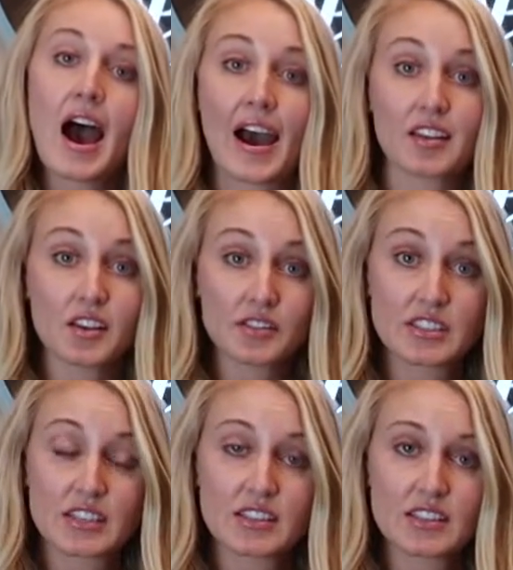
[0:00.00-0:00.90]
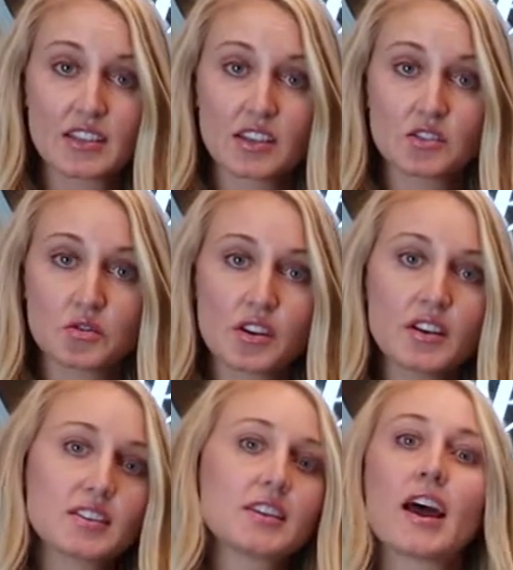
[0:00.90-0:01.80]
I love a tinted sunscreen
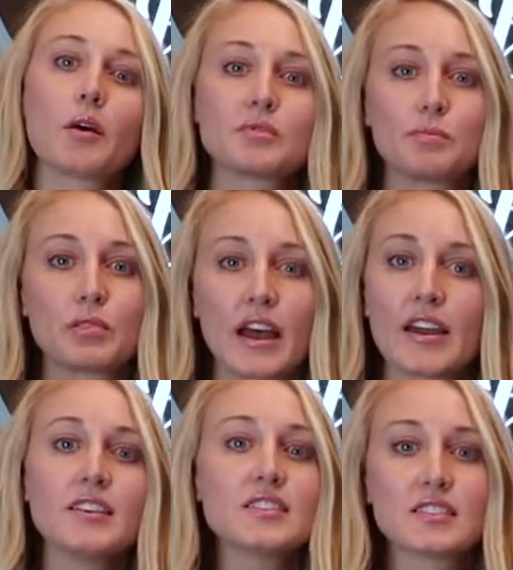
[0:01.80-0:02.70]
because it helps blend